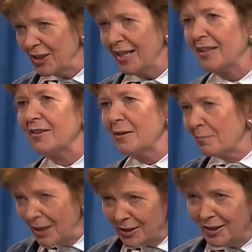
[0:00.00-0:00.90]
together in a
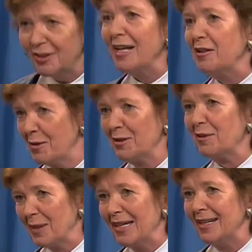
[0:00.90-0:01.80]

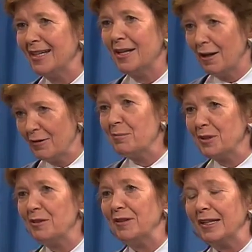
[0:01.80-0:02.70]
multi-stakeholder way of
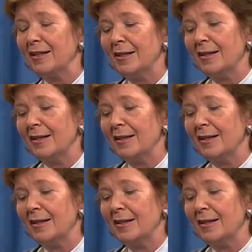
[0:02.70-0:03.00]
improving.